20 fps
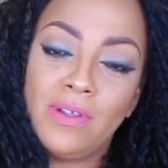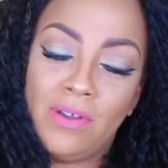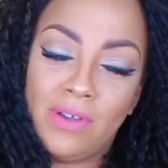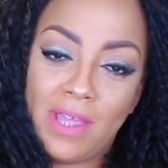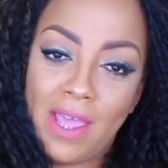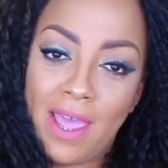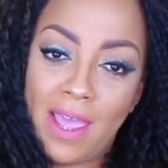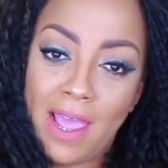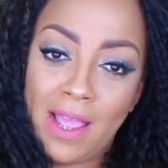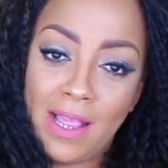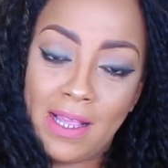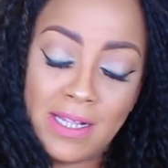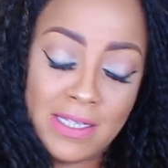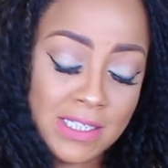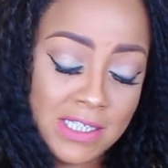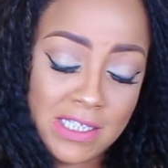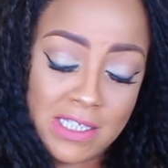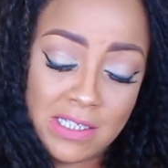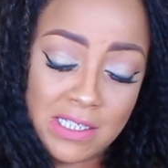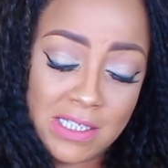okay
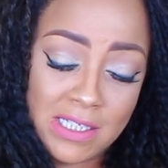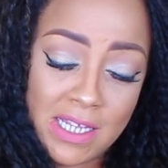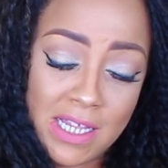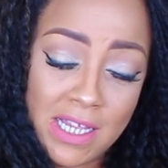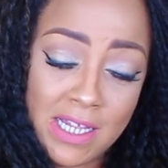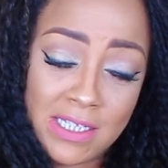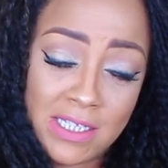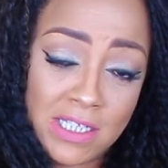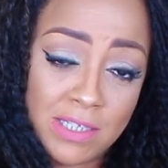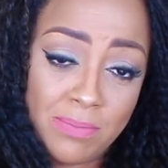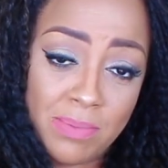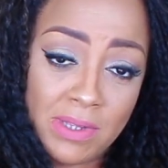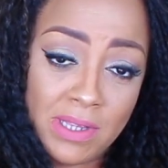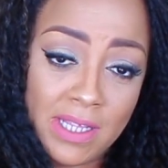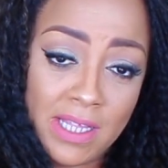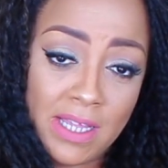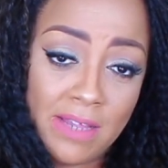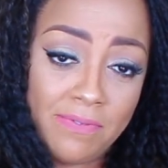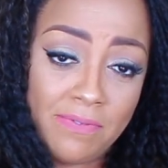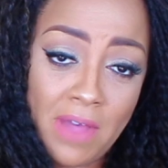it's to see is to
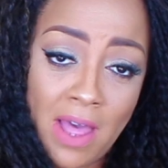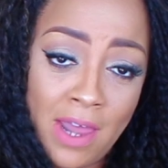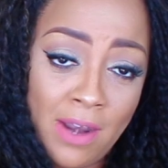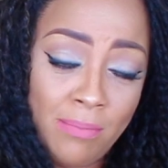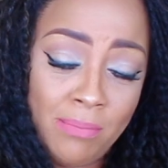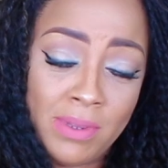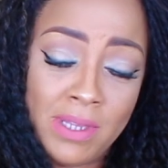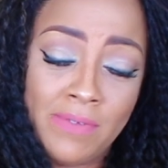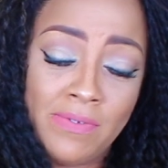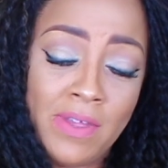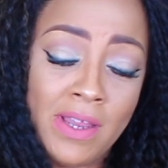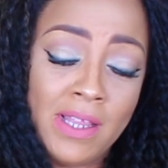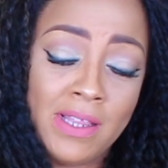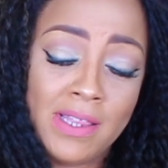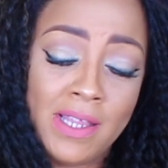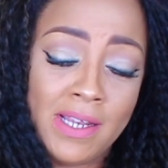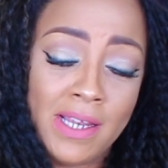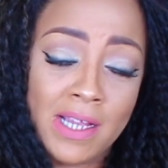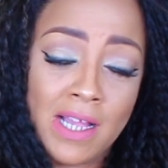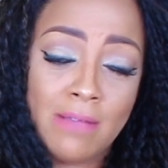believe i don't believe
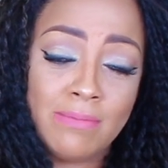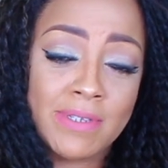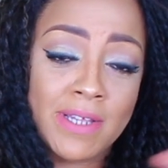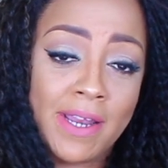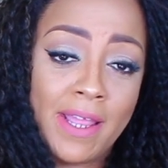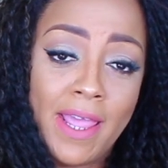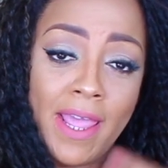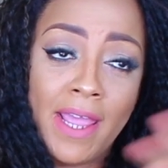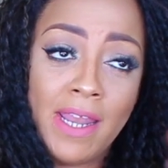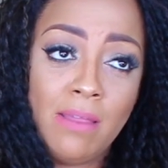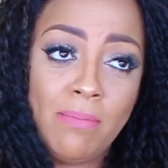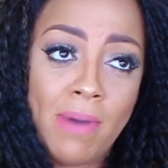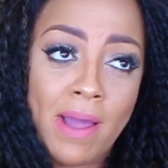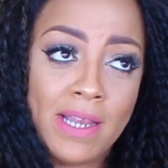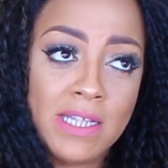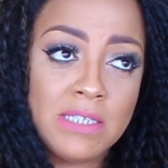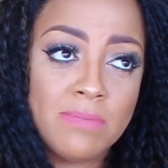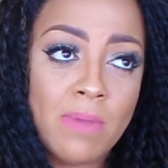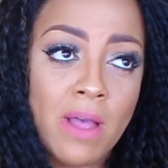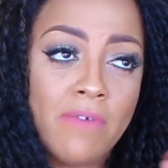anything that comes out of
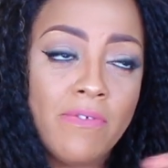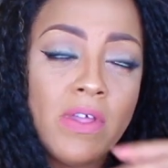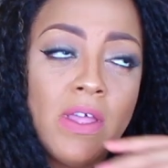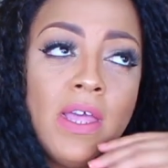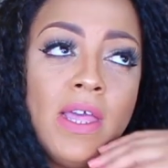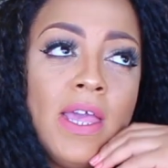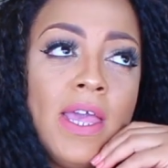anybody's mouth